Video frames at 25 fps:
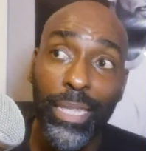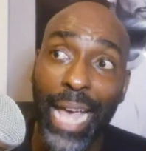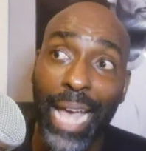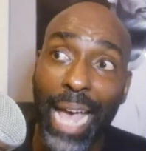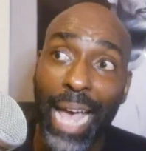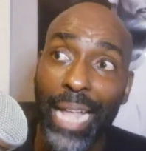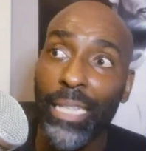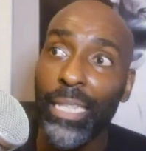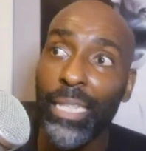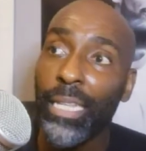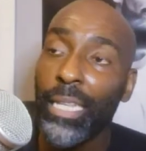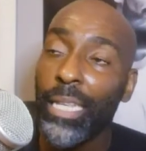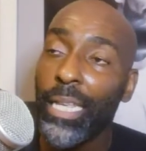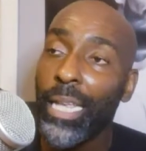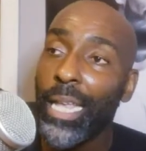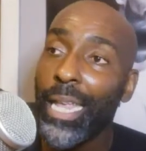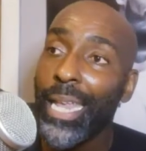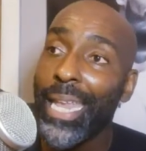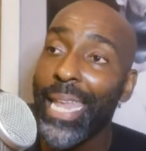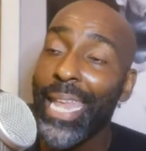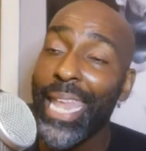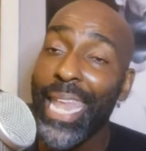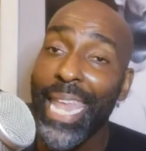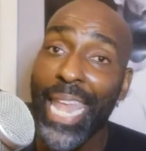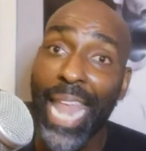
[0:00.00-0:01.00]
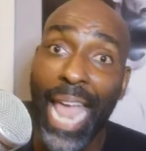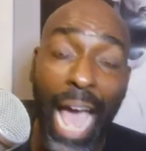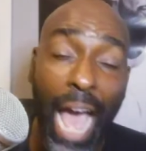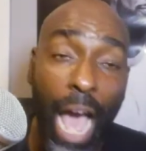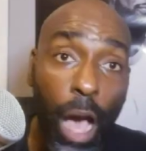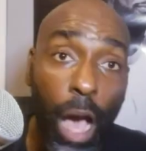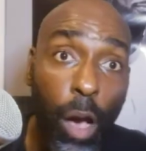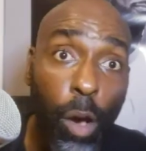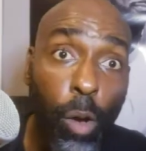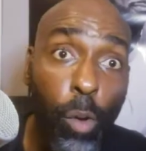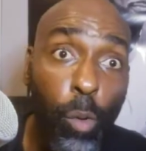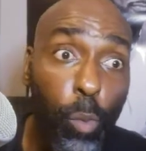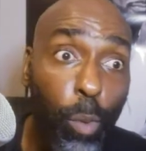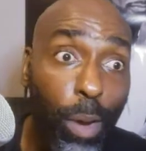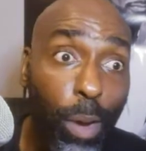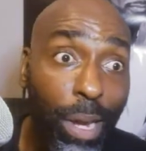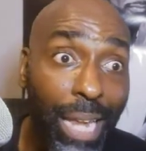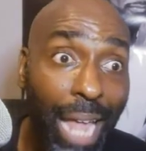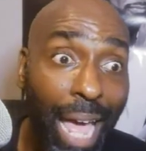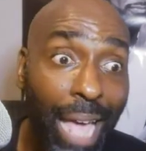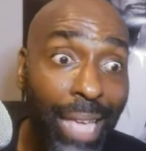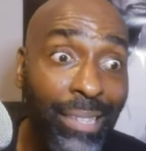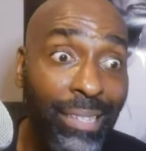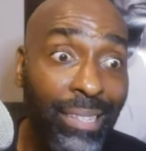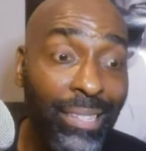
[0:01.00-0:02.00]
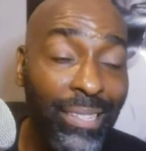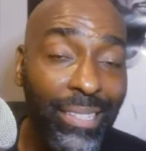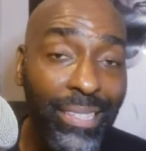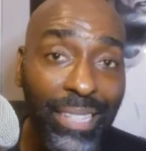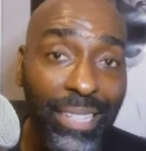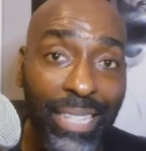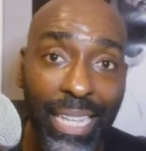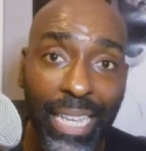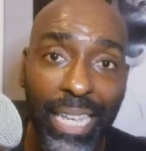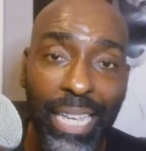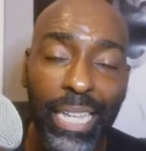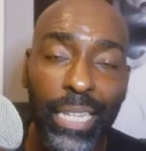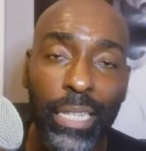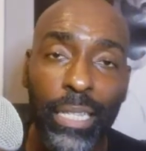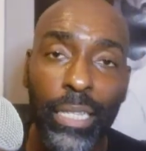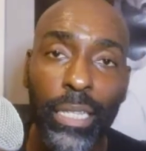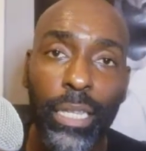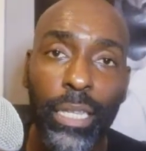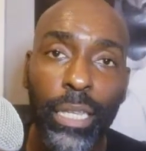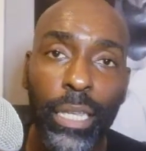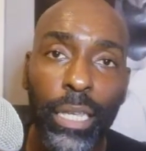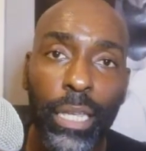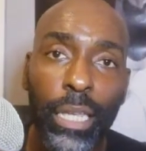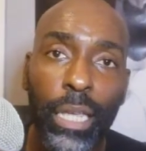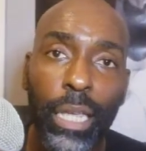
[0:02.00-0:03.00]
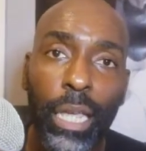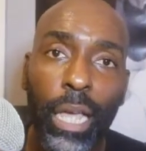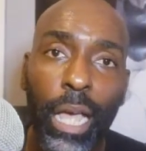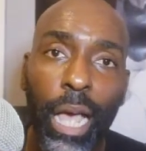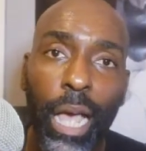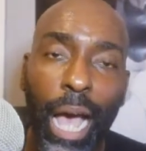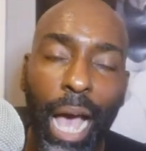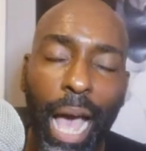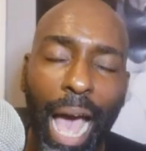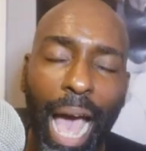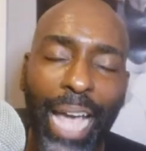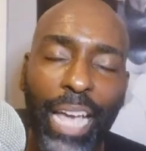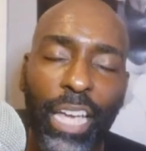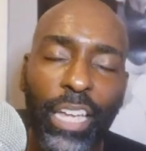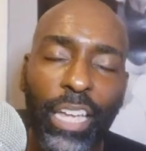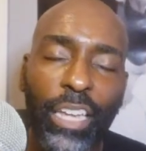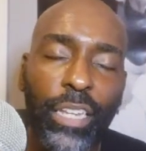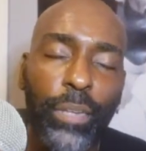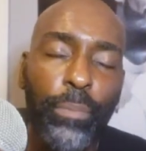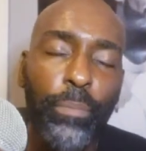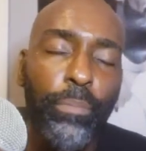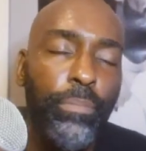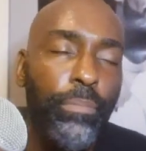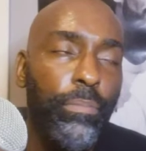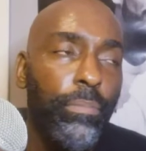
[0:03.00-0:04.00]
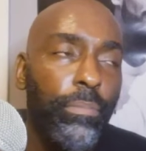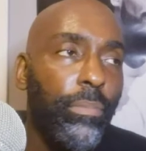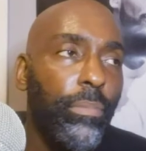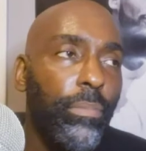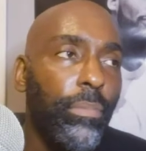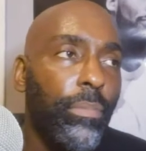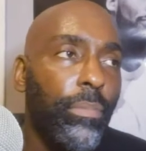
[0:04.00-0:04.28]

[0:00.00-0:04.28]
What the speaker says: that now when I see it, I can